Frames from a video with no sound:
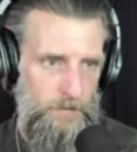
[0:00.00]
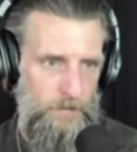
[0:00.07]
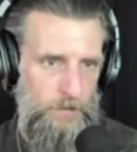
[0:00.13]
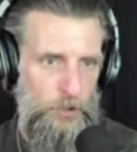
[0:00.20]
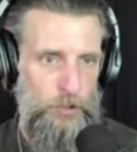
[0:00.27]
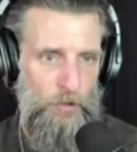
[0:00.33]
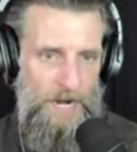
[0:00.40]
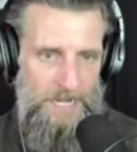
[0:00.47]

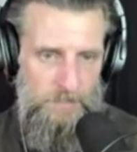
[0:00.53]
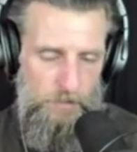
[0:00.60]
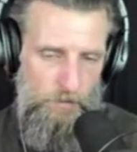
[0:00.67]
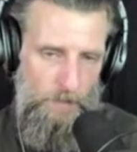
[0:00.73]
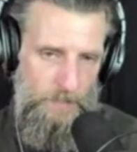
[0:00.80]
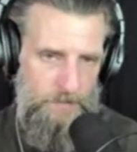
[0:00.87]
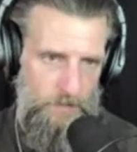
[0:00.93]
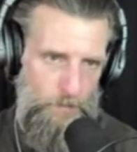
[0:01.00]

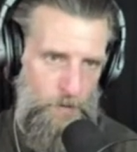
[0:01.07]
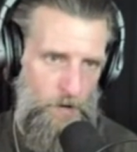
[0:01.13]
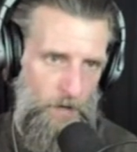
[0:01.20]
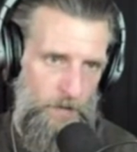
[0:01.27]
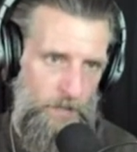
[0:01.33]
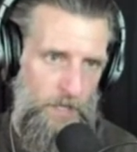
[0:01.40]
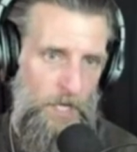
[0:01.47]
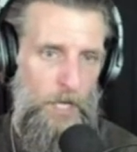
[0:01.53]
transgressed
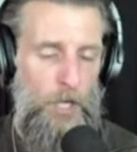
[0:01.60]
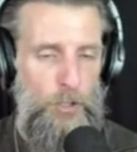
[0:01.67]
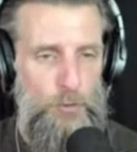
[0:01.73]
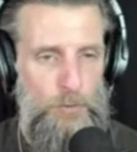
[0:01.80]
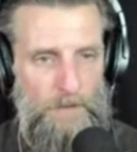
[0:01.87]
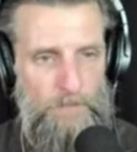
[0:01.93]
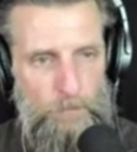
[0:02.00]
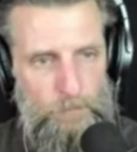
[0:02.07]
upon, you
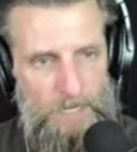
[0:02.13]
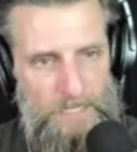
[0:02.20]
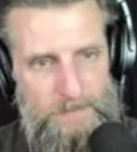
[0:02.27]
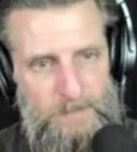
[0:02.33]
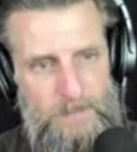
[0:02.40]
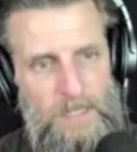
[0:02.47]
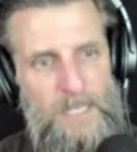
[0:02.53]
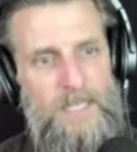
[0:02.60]
have the right
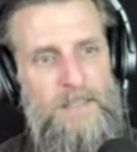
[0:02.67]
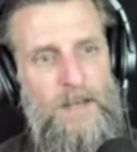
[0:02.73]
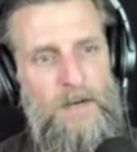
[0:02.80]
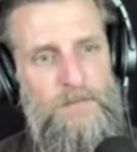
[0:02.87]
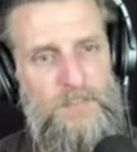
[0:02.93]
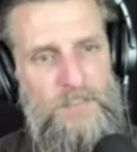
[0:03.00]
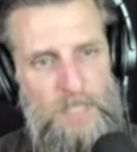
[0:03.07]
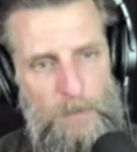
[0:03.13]
to of
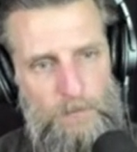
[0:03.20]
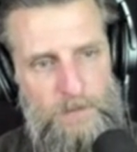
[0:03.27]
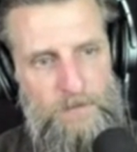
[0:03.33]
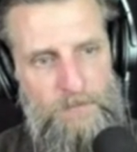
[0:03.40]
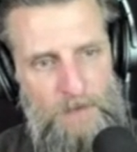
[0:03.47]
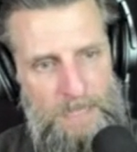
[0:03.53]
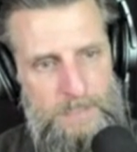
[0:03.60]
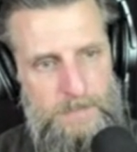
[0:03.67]

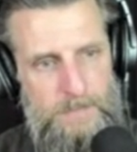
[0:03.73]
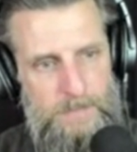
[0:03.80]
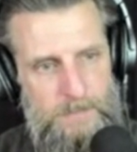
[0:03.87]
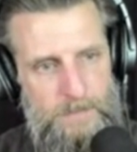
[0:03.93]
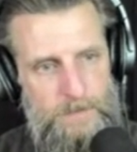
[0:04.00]
self-defense.